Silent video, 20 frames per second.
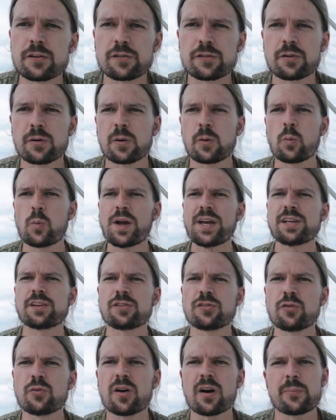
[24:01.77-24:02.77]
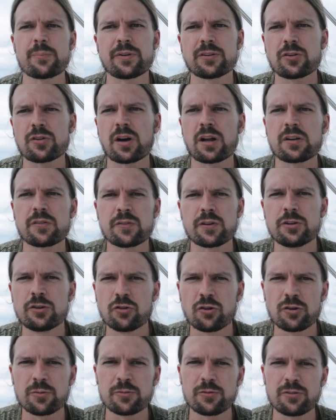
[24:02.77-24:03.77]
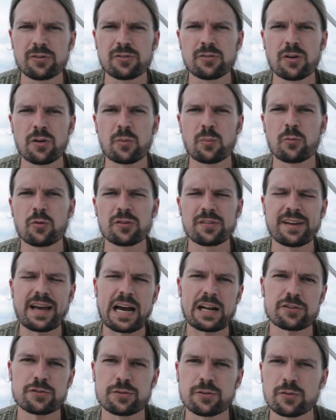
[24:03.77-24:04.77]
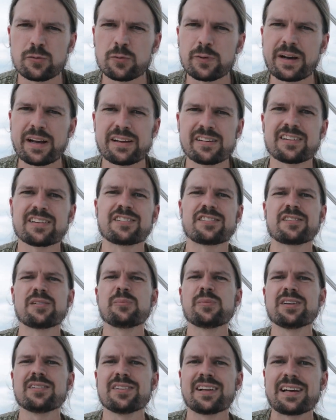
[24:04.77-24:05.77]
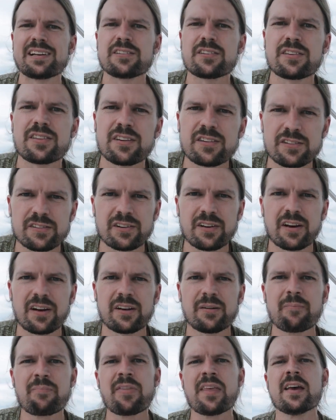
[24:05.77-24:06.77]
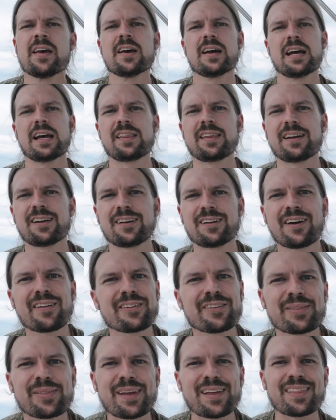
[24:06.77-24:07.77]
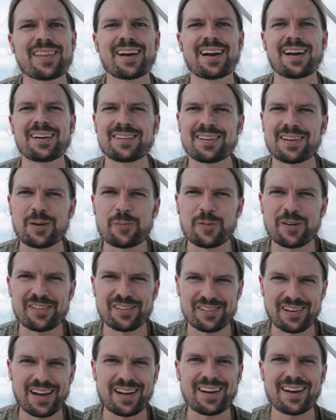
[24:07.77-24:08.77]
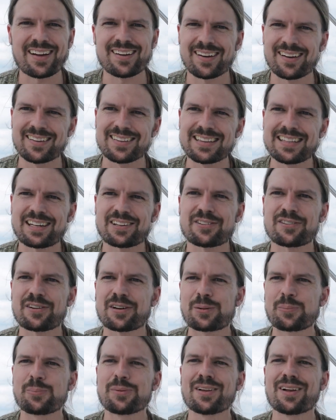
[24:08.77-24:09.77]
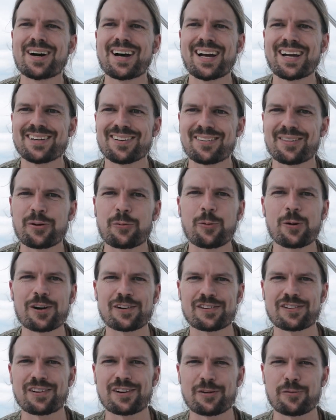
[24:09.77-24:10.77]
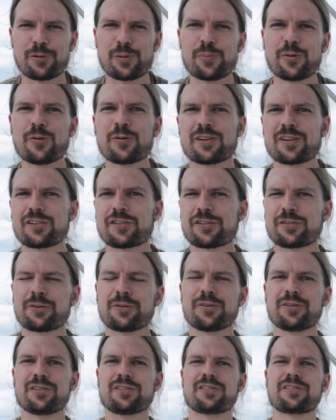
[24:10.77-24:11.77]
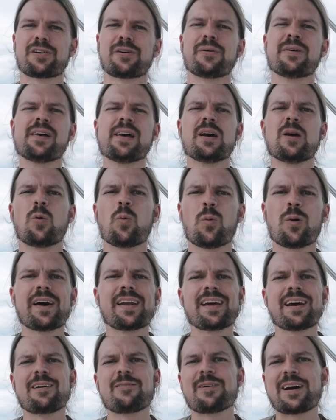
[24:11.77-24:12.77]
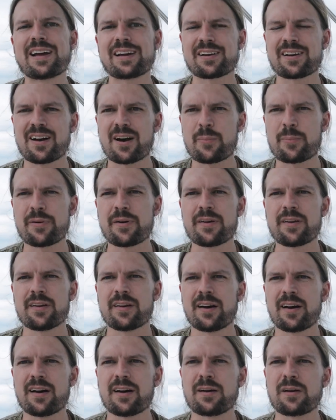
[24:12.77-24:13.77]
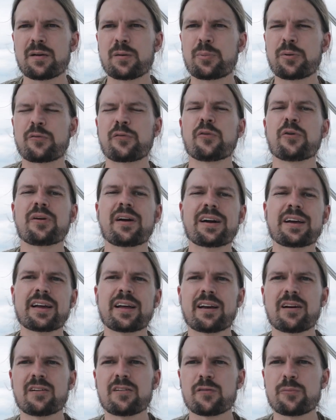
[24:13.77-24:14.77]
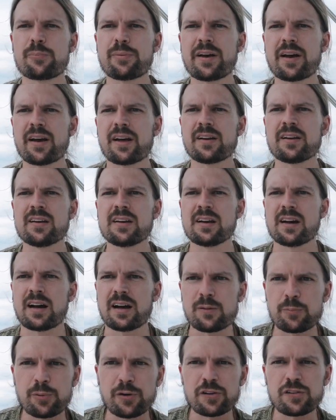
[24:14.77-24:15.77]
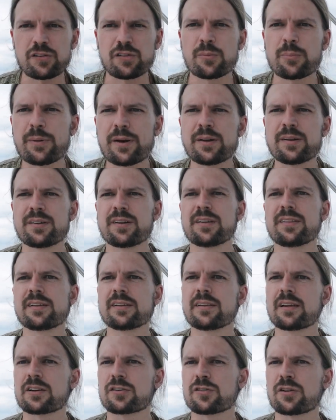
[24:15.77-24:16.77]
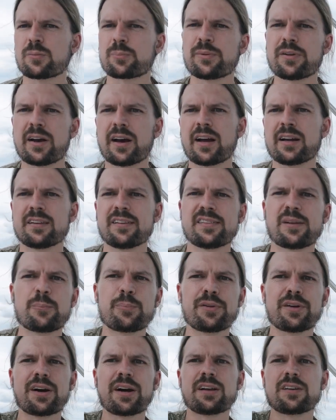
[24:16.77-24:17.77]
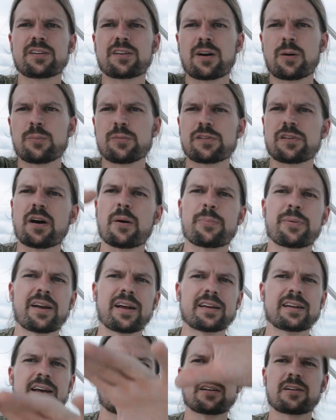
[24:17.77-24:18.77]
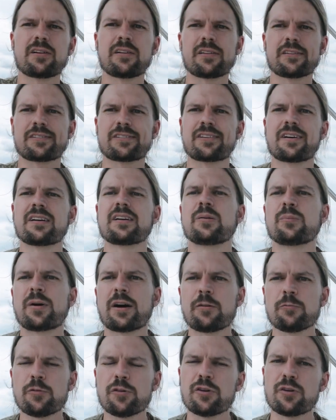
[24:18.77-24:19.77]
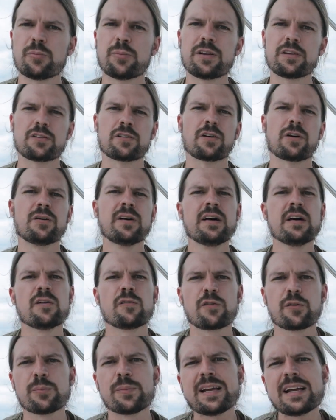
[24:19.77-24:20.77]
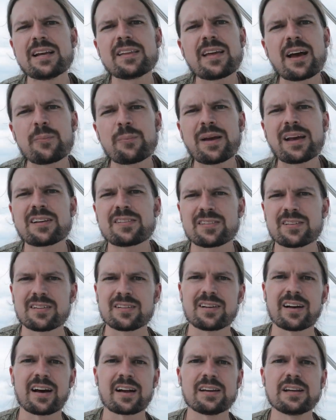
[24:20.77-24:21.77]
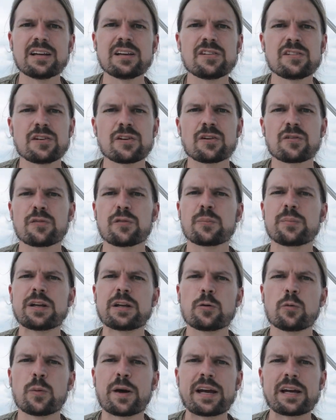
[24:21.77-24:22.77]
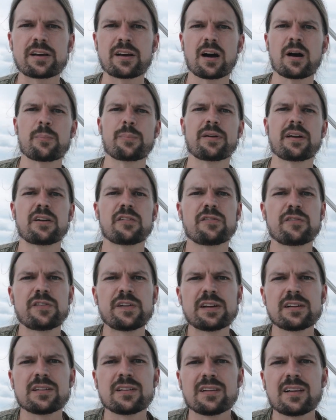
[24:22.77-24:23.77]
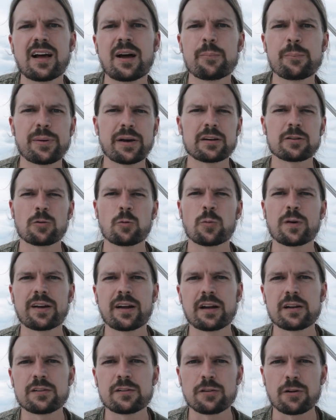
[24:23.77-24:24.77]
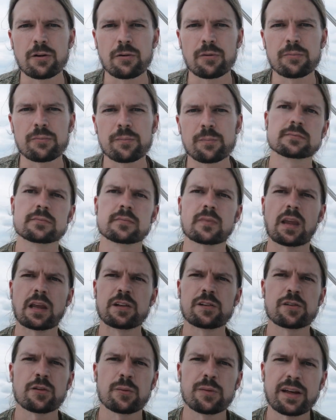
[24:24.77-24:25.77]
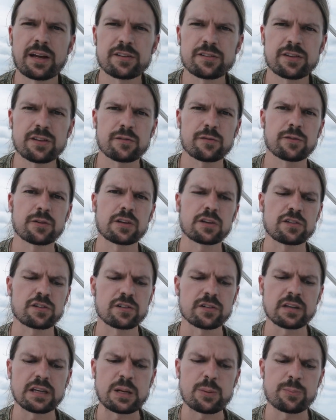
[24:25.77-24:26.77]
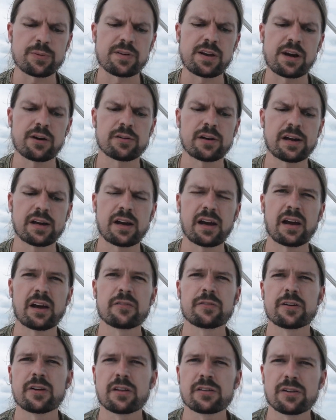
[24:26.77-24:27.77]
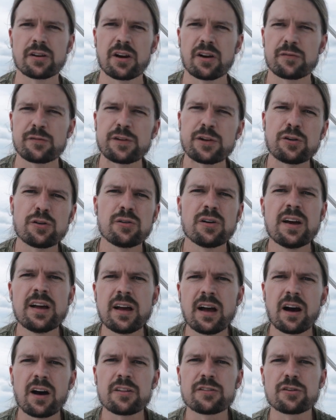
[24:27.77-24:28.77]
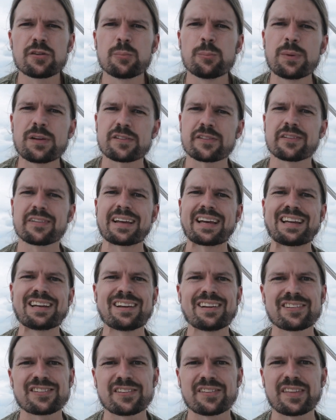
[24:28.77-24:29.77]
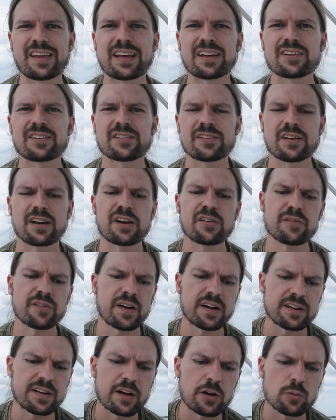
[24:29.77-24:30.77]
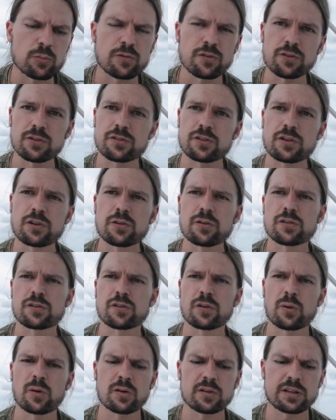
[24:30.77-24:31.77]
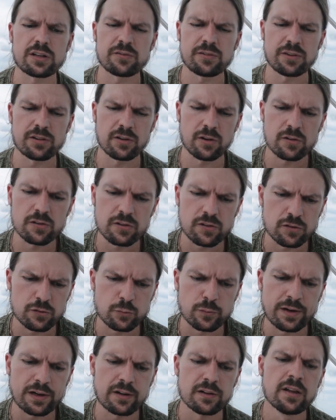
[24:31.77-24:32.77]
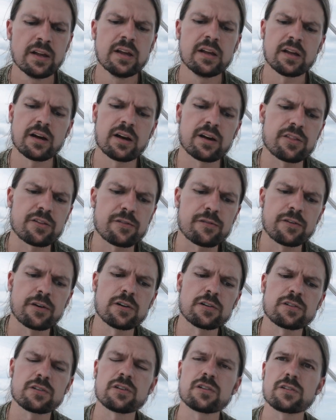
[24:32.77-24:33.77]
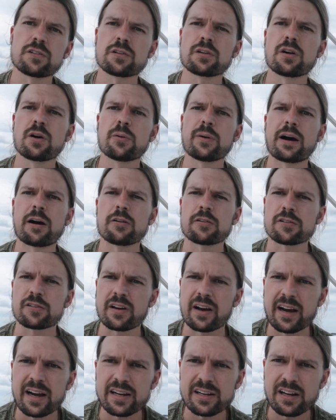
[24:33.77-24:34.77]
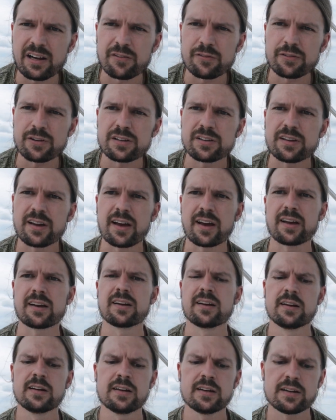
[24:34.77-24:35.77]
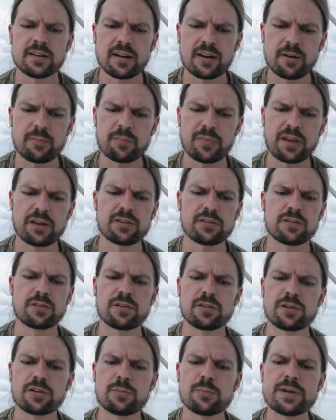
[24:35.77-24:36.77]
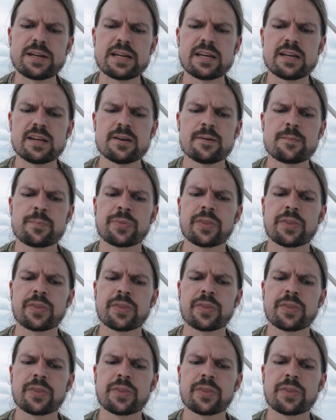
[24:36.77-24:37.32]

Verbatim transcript: So it wakes you up in kind of a normal, uh, more natural way. It simulates the sun. And then another thing that I did was I got an electric blind that works on a remote control. So when I wake up, uh, before I get out of bed, I push the button on the electric blind and the blind comes up and I get all the sun in my room. And so for me, that makes it a lot easier for me to wake up and I feel a lot better when I do. And so that's it for the sleep. Now I, have another, a few other miscellaneous things that I find helpful too, so I'll give you those as well. Uh, the first is to go outside every day. Um, it, to me,